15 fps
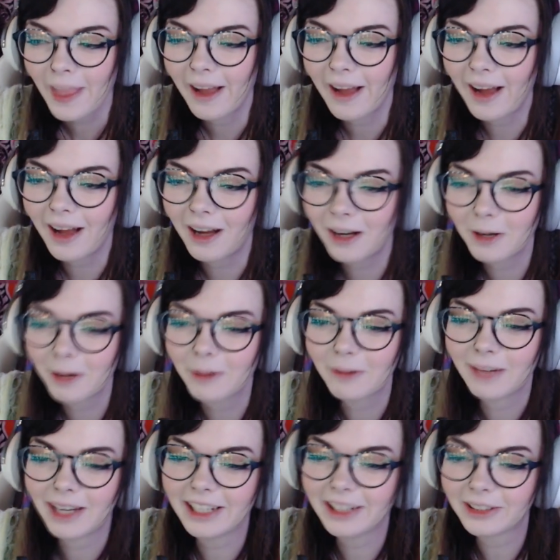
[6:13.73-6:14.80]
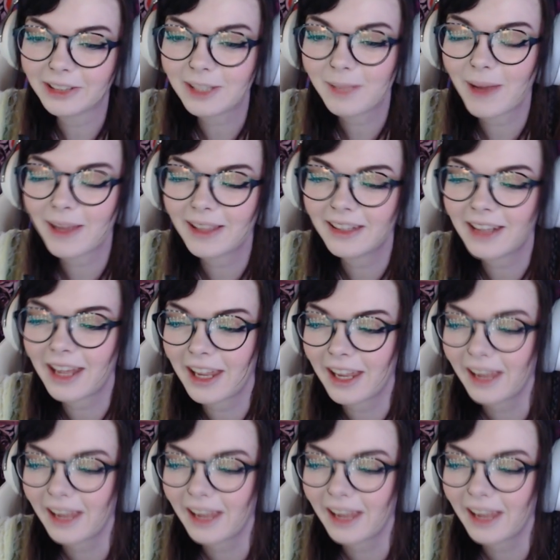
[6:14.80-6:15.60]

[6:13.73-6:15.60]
I got to spend the day